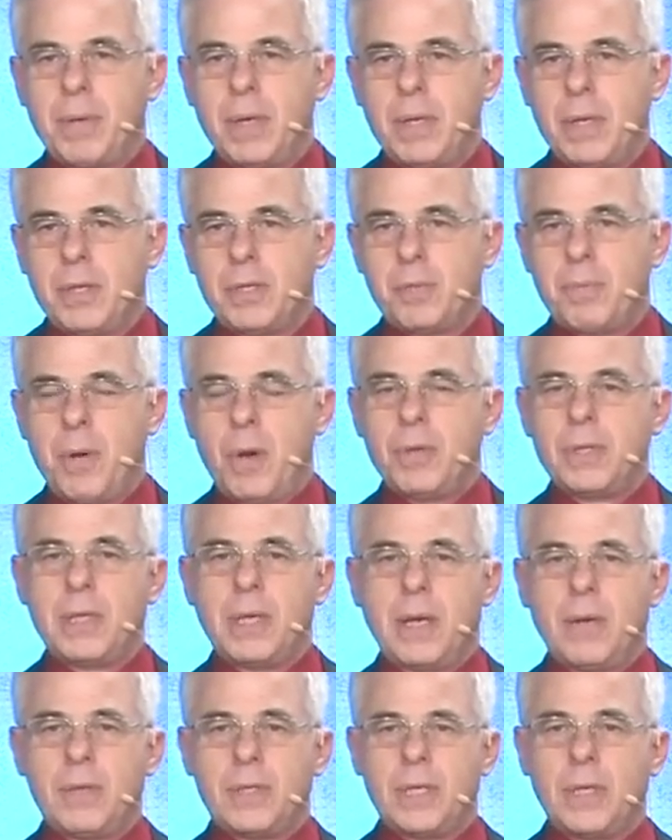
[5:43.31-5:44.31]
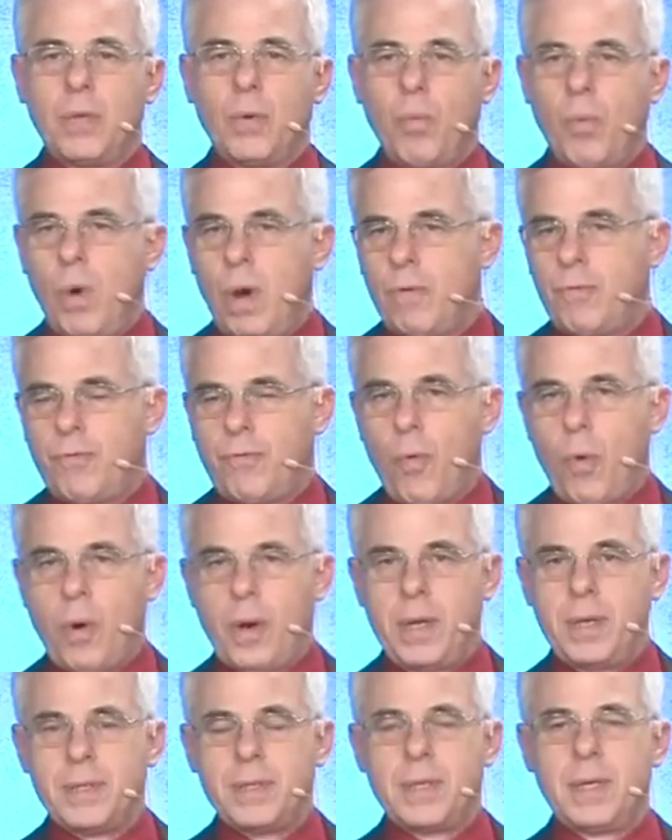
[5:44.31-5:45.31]
but supposedly it was in the
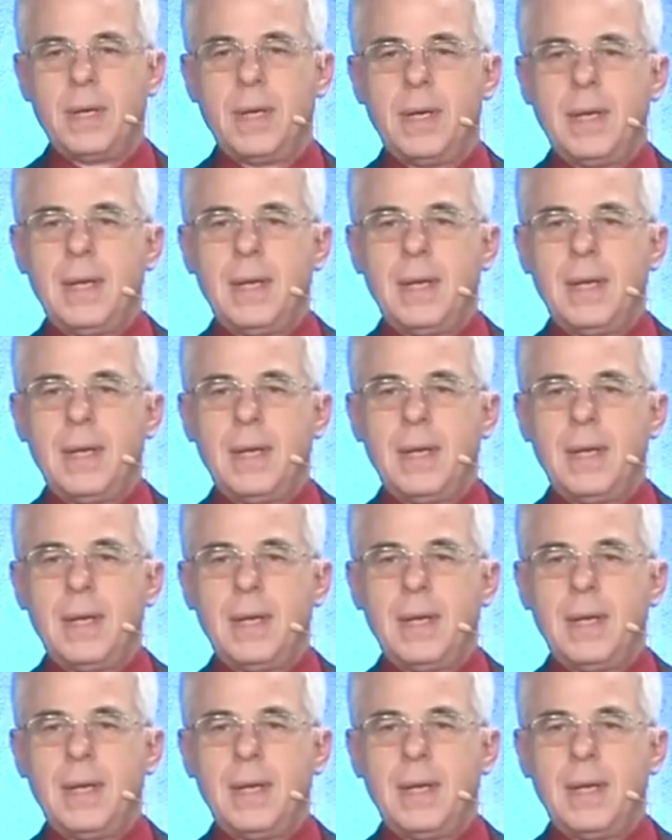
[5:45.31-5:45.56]
140s,